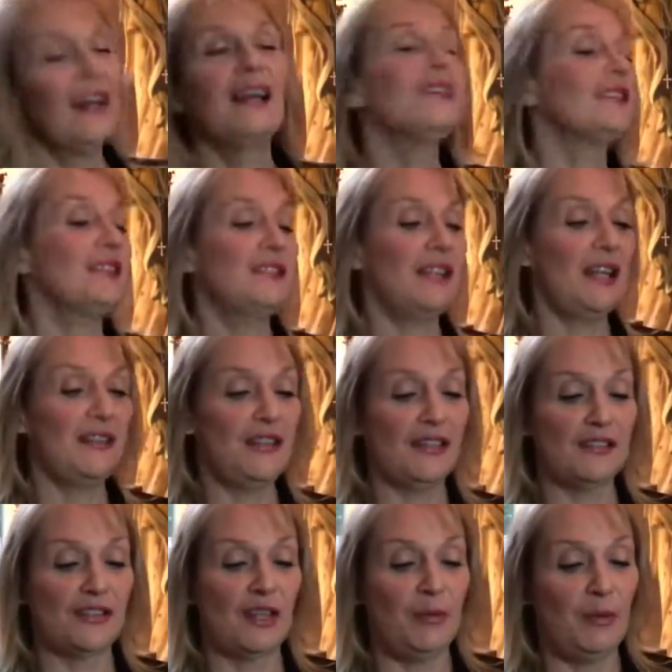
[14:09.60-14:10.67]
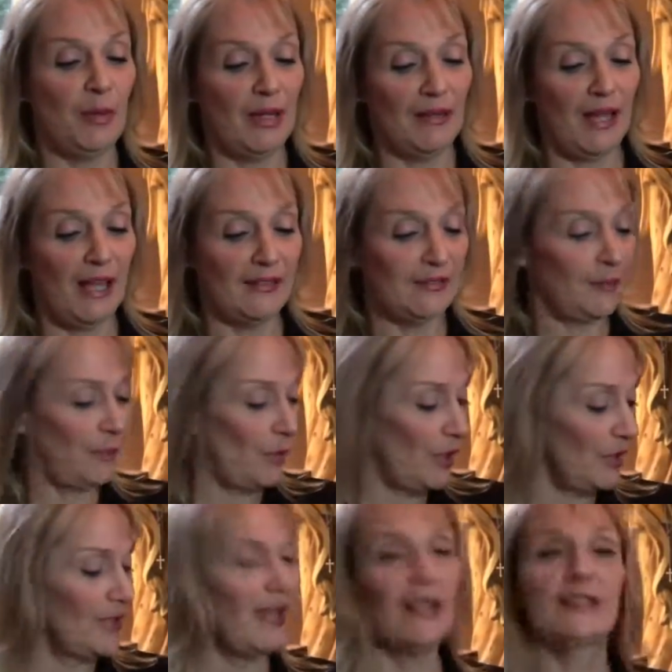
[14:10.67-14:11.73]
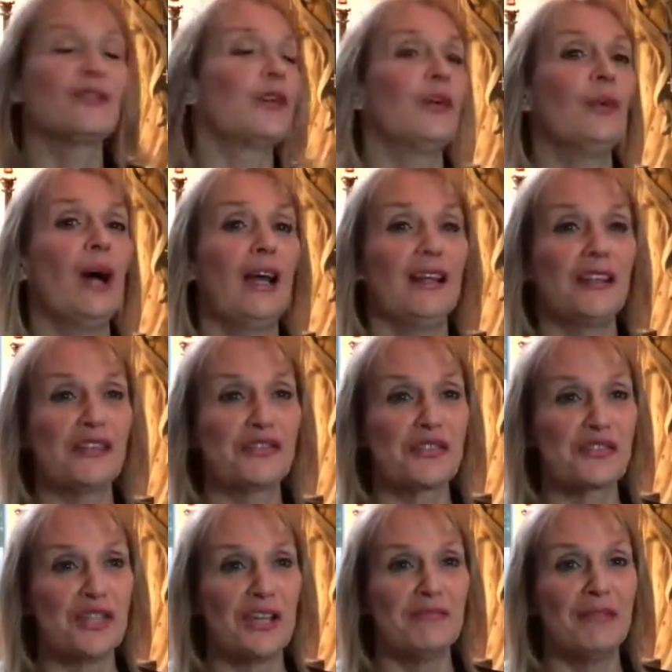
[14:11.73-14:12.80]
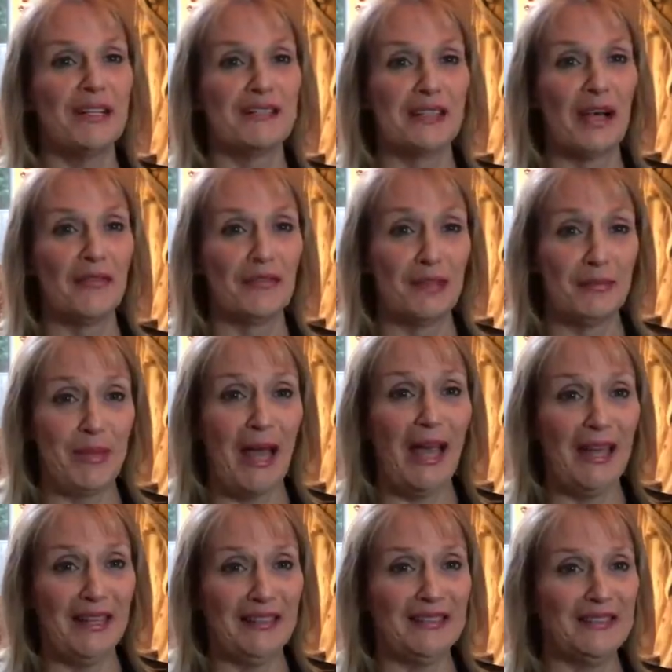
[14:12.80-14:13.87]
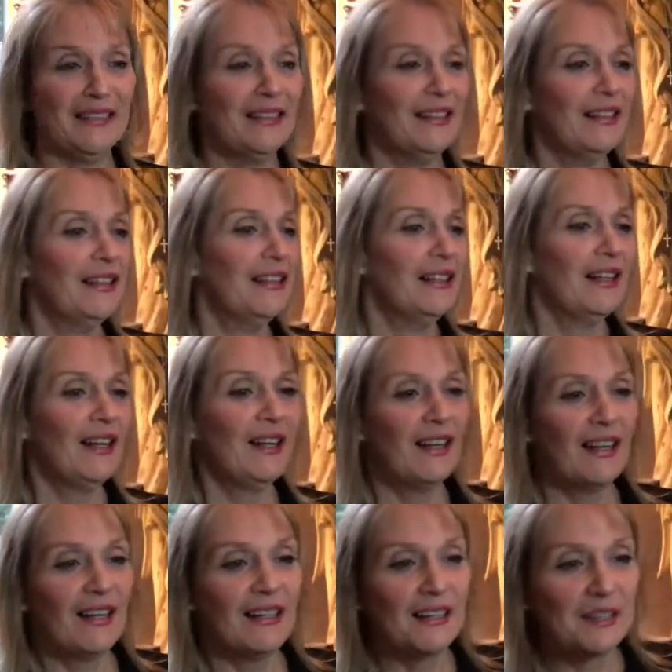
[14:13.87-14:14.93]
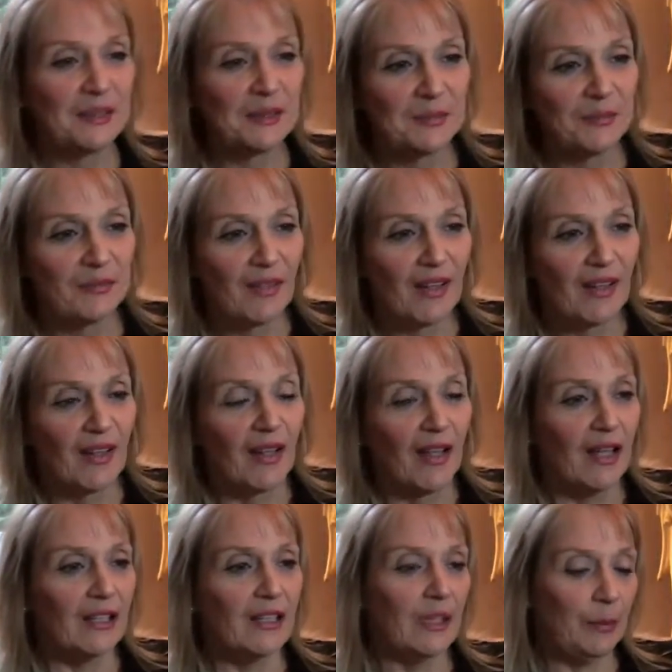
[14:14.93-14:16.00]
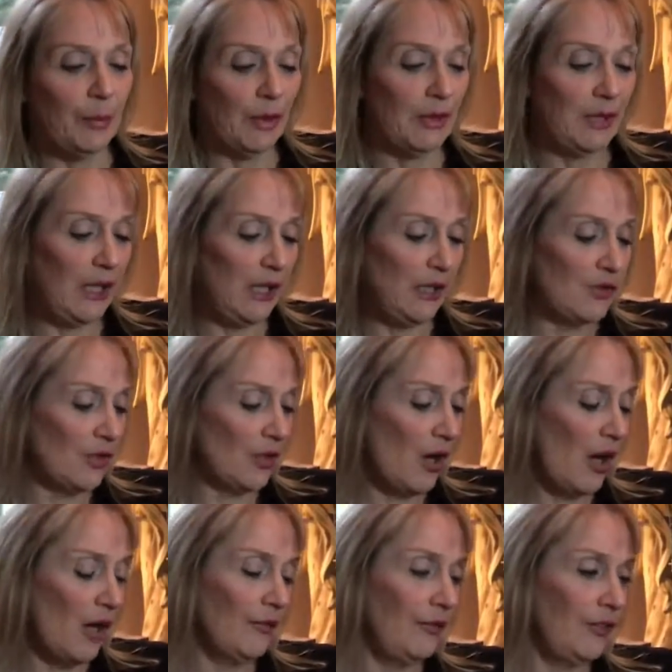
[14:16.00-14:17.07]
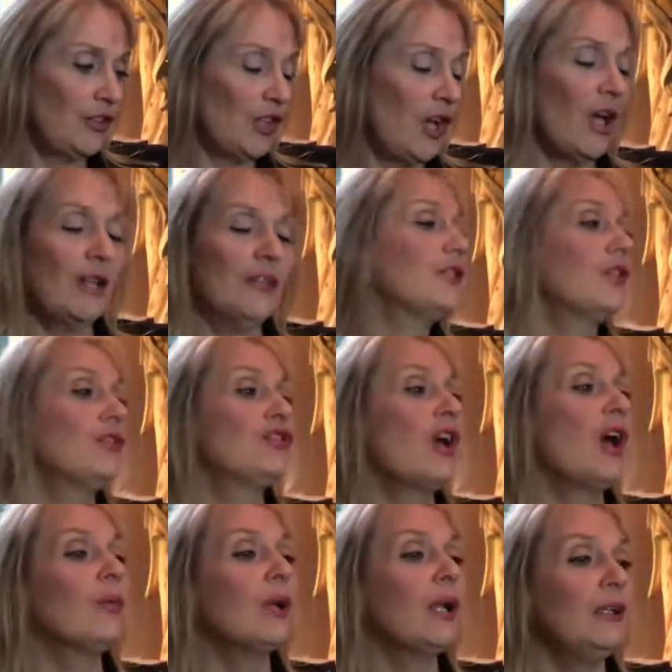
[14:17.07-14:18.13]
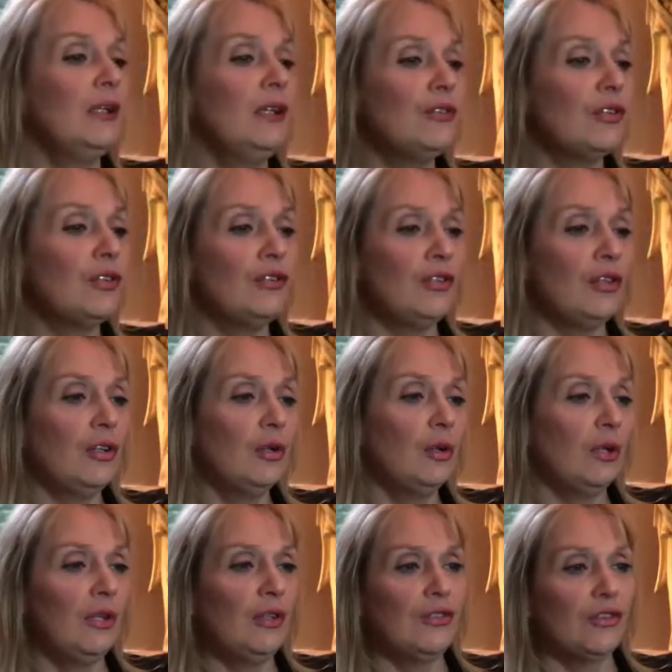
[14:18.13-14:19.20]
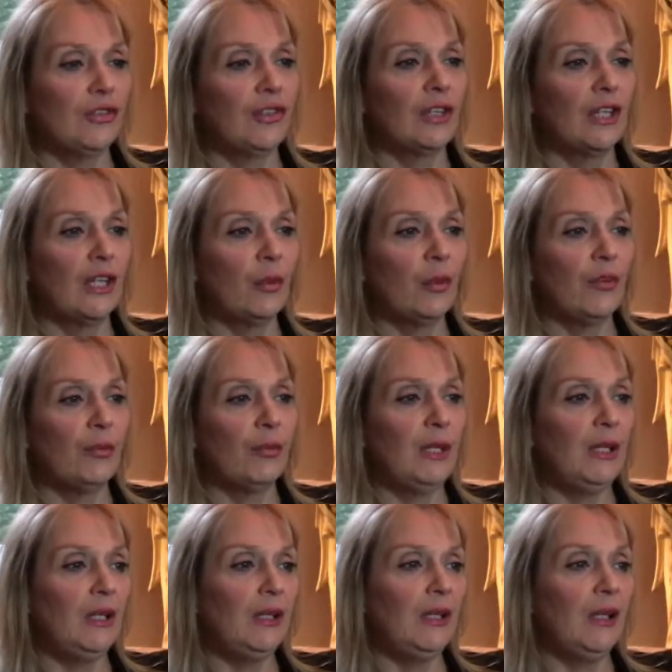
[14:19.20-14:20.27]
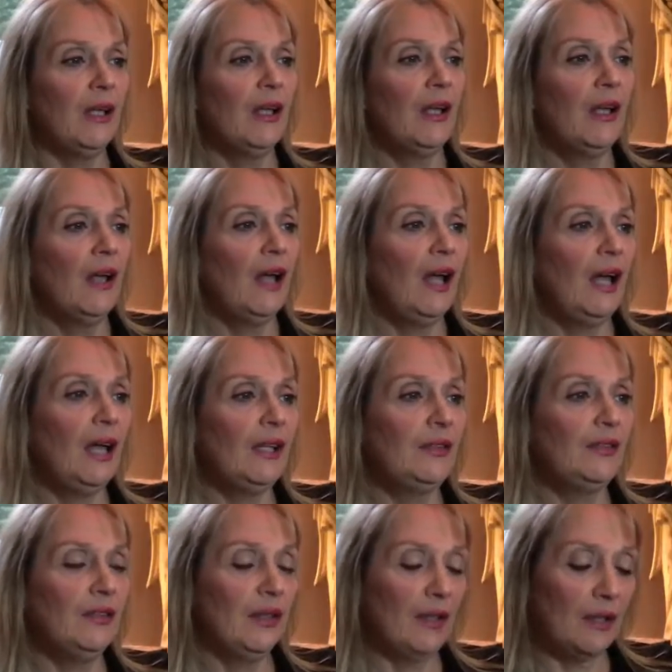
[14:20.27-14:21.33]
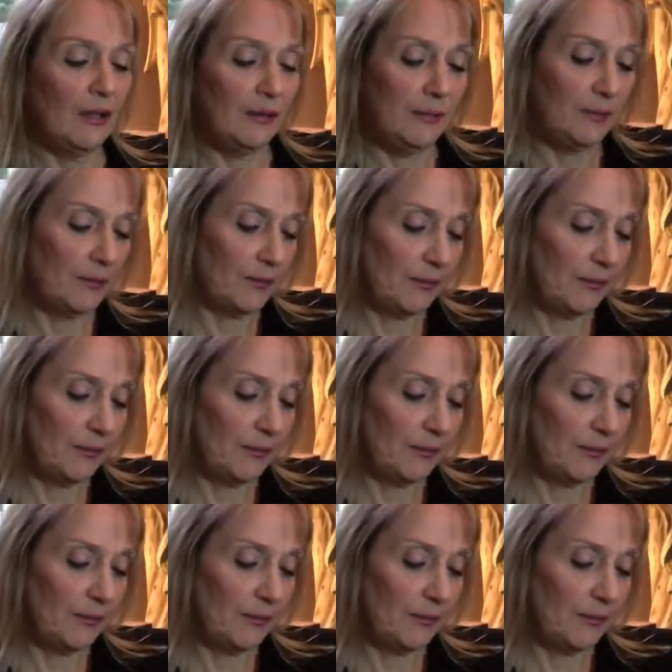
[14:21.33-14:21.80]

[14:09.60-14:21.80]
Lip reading: As I said, I think it's going to be my last broadcast for a while. I'll just save myself the pain. I'm going to pull an angel card for John. So, John, what I need you to do is just link with me. And I